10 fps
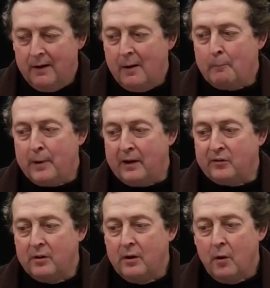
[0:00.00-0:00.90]
But
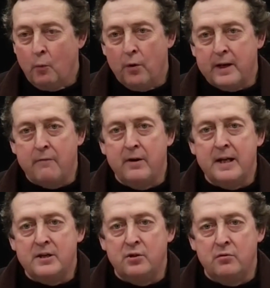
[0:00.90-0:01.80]
whatever it
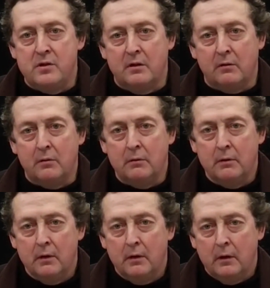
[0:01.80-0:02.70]
is you do,
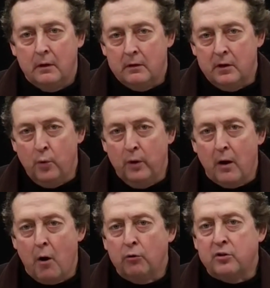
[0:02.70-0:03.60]
you will
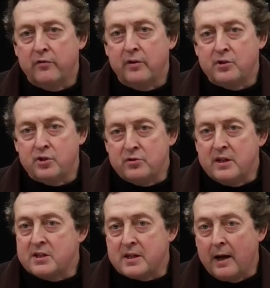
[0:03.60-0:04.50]
alter the tutti
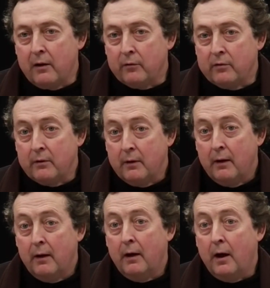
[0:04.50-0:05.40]
sound
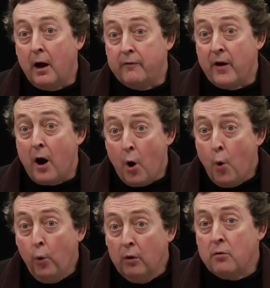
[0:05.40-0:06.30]
of the
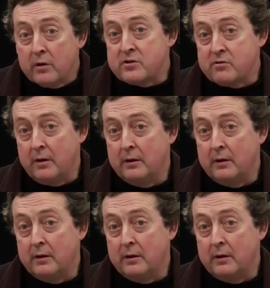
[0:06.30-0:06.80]
whole orchestra.